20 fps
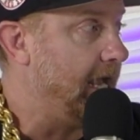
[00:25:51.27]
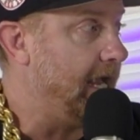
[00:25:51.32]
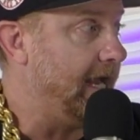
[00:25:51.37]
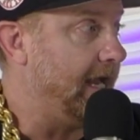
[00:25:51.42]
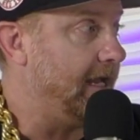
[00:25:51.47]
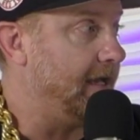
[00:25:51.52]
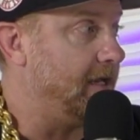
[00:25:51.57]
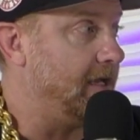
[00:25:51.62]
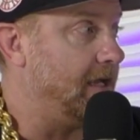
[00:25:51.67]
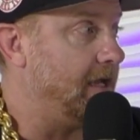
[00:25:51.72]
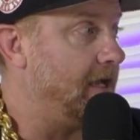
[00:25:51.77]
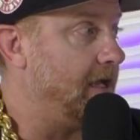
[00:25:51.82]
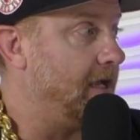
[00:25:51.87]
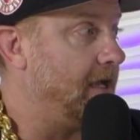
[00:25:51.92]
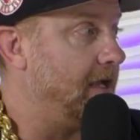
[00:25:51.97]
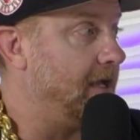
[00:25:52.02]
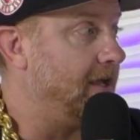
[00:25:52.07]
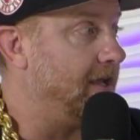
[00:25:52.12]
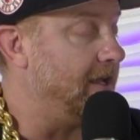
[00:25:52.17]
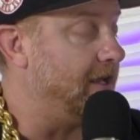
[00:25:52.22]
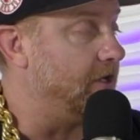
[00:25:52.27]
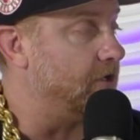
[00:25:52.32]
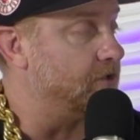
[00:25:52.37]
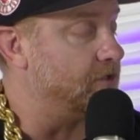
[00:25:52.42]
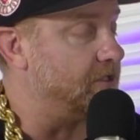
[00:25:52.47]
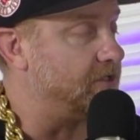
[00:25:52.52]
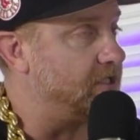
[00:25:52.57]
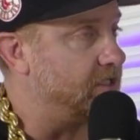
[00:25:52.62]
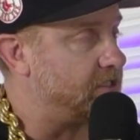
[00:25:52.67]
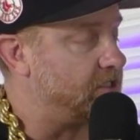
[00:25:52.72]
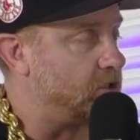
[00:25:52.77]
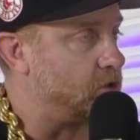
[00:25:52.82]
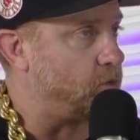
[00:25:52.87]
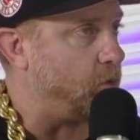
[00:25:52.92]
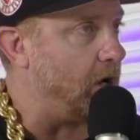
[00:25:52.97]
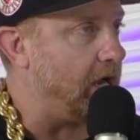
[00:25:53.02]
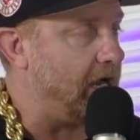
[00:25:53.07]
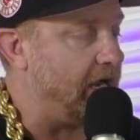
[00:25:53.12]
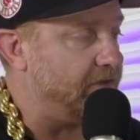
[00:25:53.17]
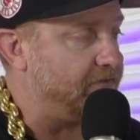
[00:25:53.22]
And this is
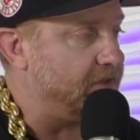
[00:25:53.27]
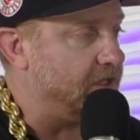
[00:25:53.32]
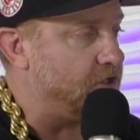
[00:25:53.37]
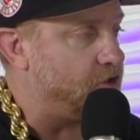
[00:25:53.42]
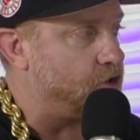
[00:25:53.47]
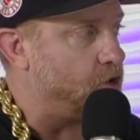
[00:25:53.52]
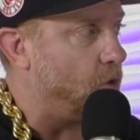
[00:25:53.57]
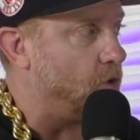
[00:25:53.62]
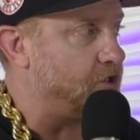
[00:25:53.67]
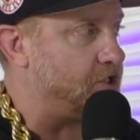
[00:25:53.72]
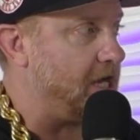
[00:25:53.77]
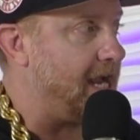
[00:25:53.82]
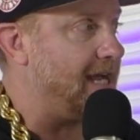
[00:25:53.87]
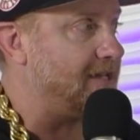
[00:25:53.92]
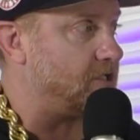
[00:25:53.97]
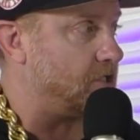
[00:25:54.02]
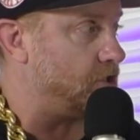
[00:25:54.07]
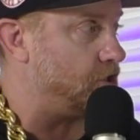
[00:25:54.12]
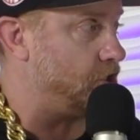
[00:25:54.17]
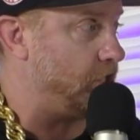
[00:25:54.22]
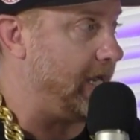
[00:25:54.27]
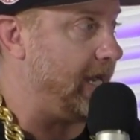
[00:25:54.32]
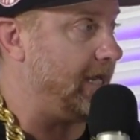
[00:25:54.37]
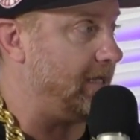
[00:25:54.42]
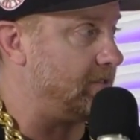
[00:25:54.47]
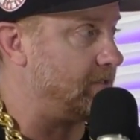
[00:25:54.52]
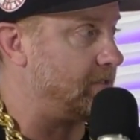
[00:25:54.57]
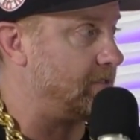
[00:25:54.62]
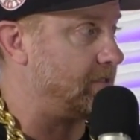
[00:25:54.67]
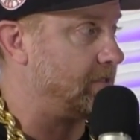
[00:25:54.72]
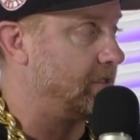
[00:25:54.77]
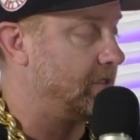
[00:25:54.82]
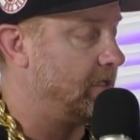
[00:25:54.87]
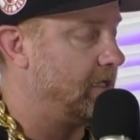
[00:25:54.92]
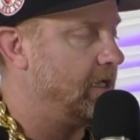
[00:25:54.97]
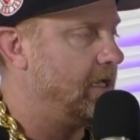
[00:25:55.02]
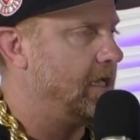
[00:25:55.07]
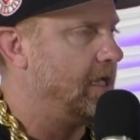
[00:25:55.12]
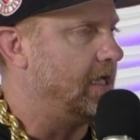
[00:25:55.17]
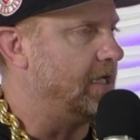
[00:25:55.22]
why I think Georgia has a chance,
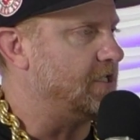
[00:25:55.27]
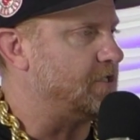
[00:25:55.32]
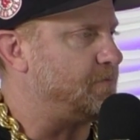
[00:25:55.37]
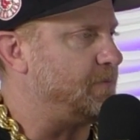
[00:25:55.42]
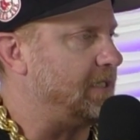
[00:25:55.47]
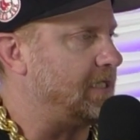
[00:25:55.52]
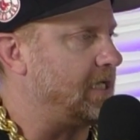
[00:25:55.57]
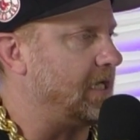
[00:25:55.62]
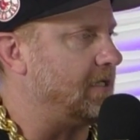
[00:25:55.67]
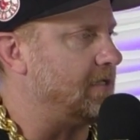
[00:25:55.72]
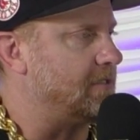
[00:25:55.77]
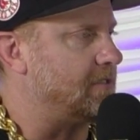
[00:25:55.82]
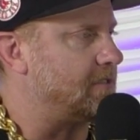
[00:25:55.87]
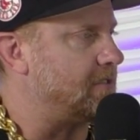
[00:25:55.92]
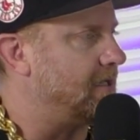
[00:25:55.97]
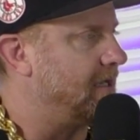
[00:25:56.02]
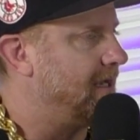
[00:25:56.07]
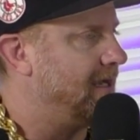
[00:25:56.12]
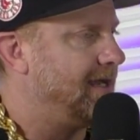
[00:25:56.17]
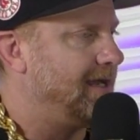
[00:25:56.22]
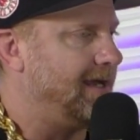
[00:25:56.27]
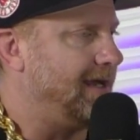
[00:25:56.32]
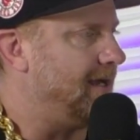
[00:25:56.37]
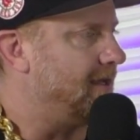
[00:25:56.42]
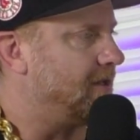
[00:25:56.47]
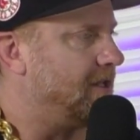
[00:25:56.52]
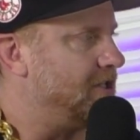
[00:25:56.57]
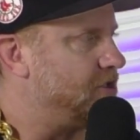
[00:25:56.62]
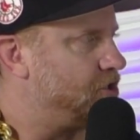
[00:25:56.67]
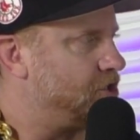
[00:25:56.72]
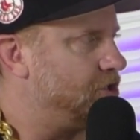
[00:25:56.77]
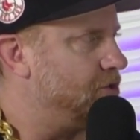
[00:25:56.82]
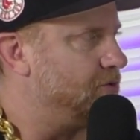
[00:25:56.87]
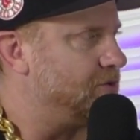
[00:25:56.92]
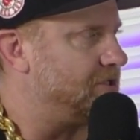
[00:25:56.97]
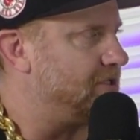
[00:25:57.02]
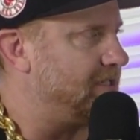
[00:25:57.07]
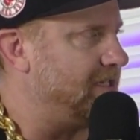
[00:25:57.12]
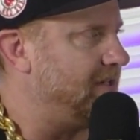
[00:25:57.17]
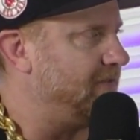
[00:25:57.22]
is because
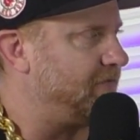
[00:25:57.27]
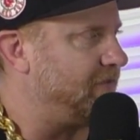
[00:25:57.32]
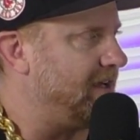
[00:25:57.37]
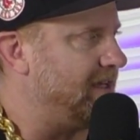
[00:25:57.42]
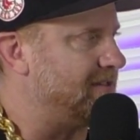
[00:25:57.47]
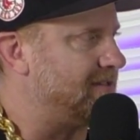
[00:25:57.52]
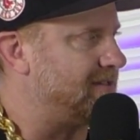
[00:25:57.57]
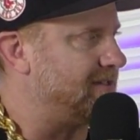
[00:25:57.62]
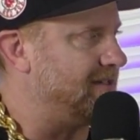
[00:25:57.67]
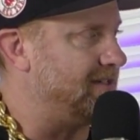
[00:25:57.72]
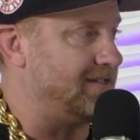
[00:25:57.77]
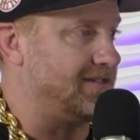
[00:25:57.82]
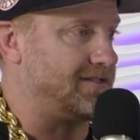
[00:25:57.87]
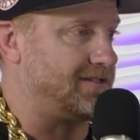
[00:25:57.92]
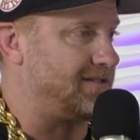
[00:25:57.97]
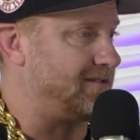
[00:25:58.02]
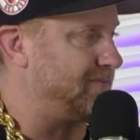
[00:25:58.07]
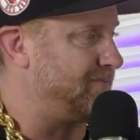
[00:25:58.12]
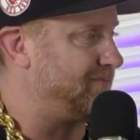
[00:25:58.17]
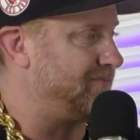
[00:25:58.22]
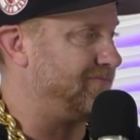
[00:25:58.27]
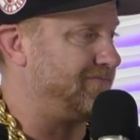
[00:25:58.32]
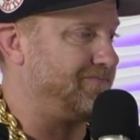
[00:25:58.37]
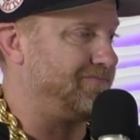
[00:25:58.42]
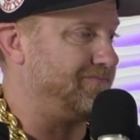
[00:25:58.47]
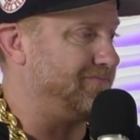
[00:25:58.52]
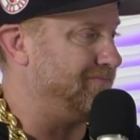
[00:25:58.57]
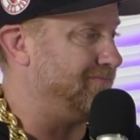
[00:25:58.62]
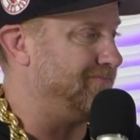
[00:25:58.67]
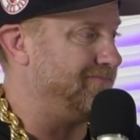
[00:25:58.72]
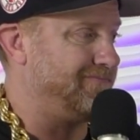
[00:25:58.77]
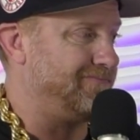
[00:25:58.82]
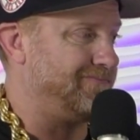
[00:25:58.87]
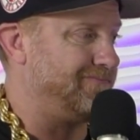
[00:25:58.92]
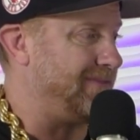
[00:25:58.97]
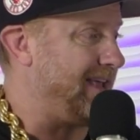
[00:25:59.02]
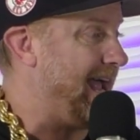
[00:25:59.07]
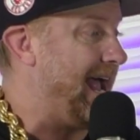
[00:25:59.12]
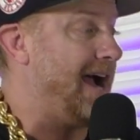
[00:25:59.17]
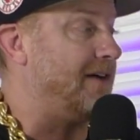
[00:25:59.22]
LSU's defense is
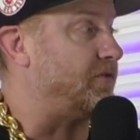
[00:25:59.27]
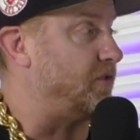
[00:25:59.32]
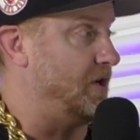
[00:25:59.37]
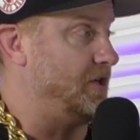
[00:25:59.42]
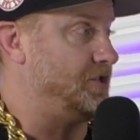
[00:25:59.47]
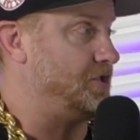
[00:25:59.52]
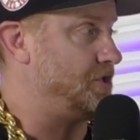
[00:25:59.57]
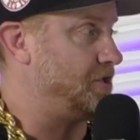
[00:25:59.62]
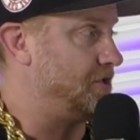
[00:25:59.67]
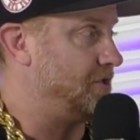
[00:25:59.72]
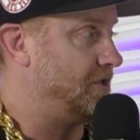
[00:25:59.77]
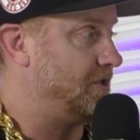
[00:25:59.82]
average.